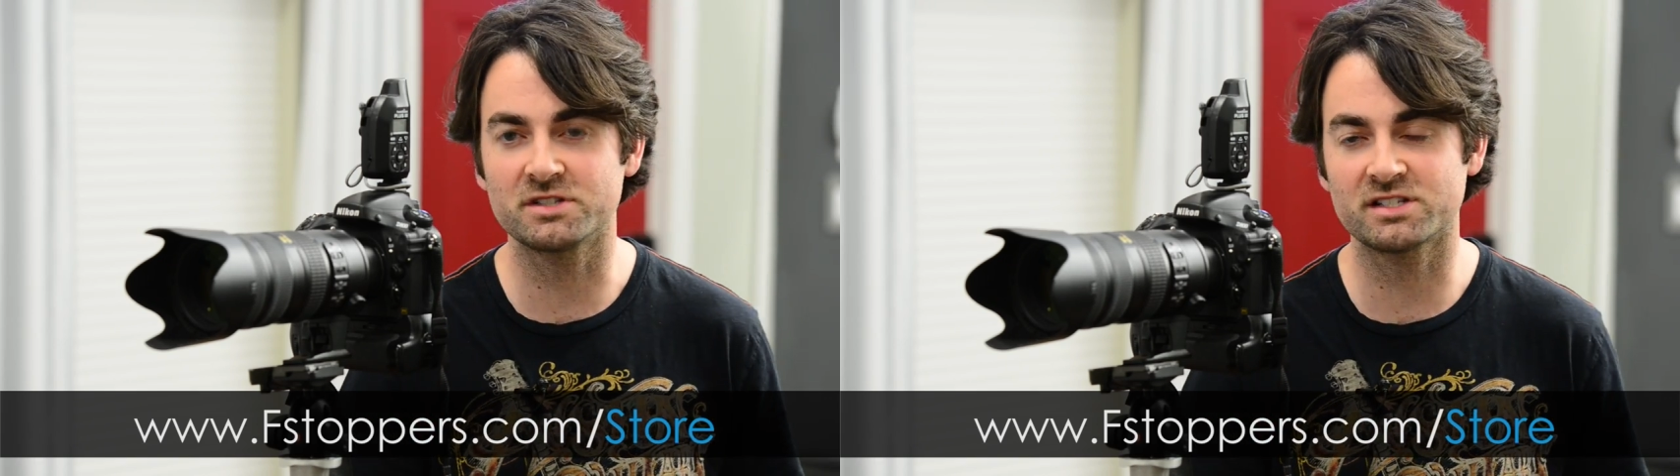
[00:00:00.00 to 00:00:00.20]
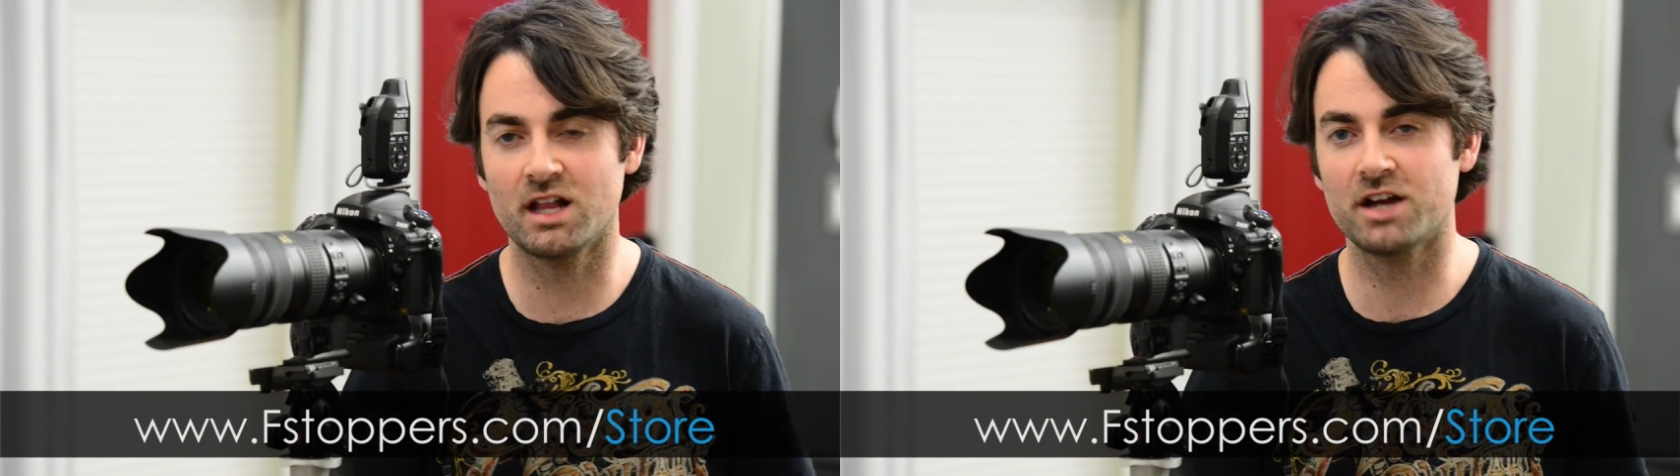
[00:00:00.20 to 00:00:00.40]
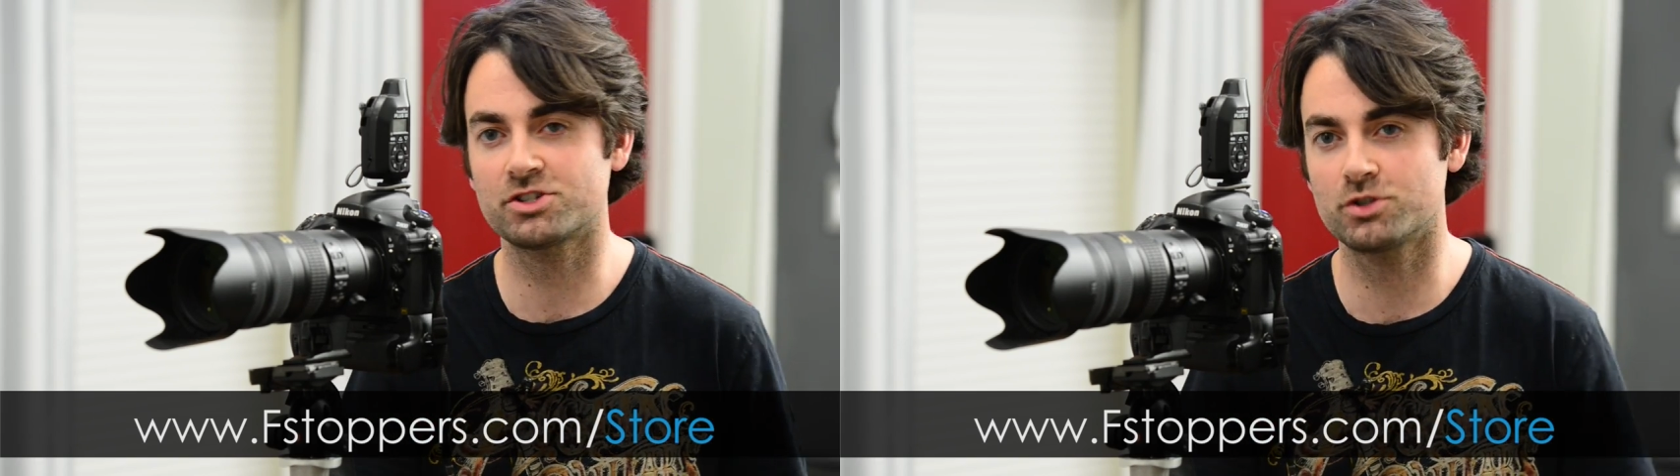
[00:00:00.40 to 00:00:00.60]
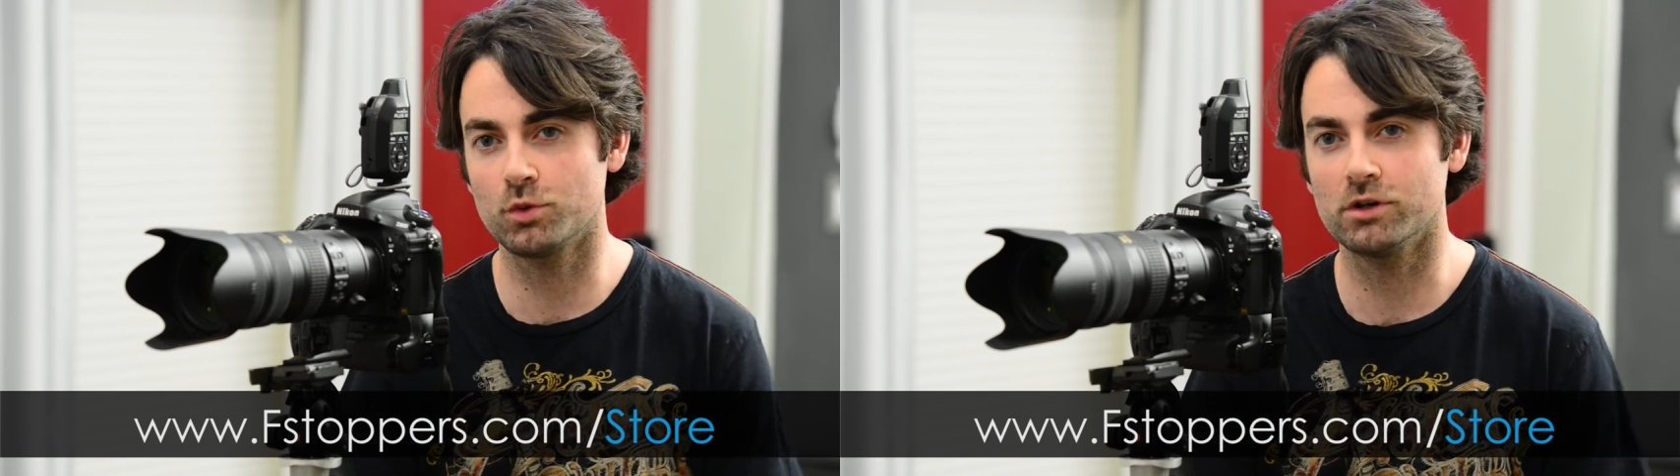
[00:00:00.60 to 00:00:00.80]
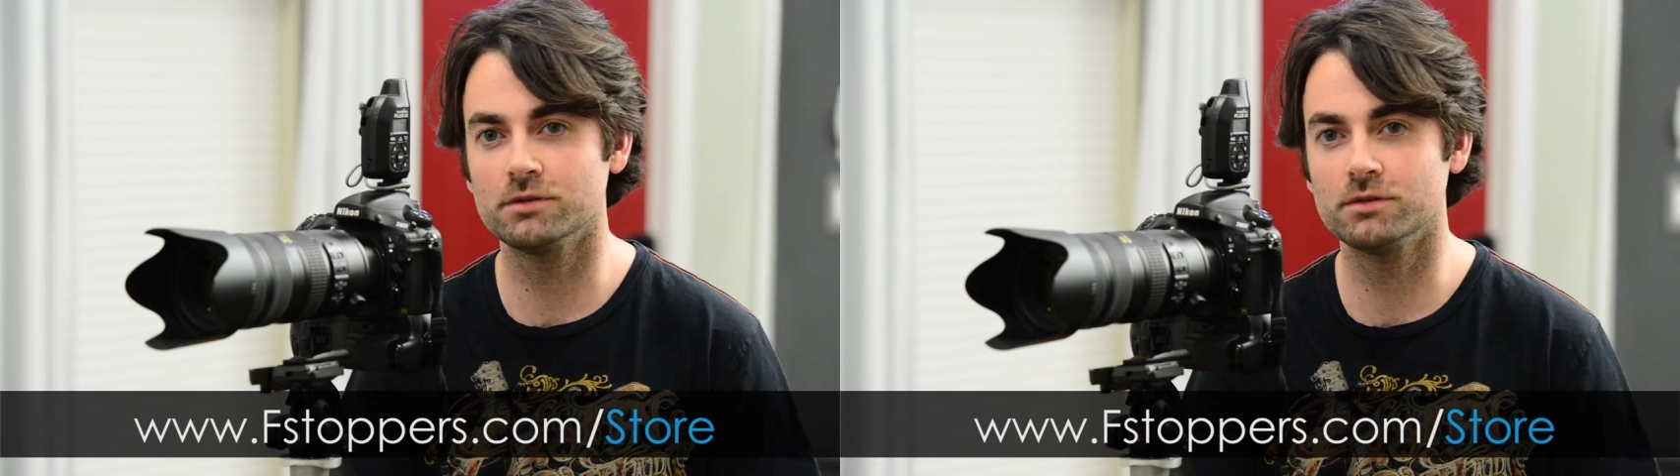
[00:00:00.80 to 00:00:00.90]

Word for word: slash store.